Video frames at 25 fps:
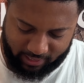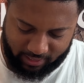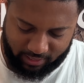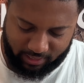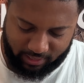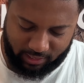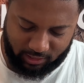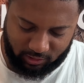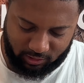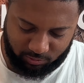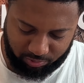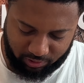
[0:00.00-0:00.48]

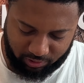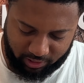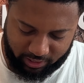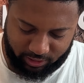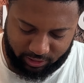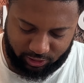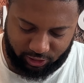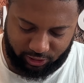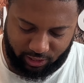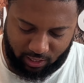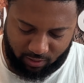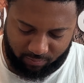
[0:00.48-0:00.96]
His
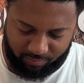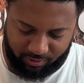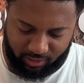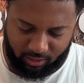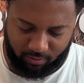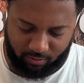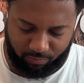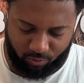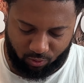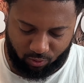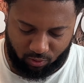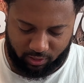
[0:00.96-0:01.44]
blood shall be
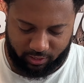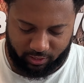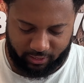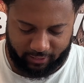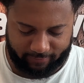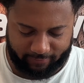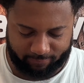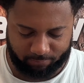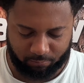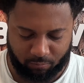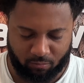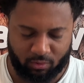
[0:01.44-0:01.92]
upon
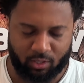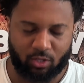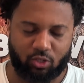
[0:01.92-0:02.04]
him.